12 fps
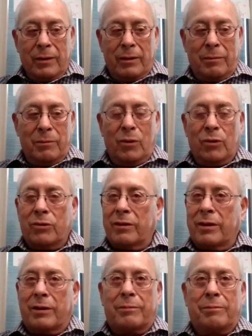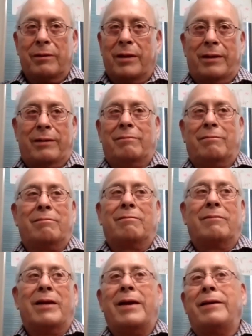they're like
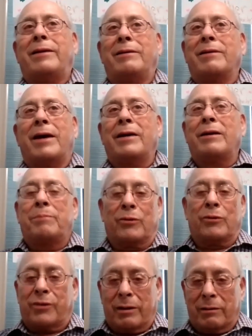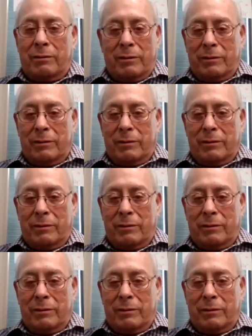99%,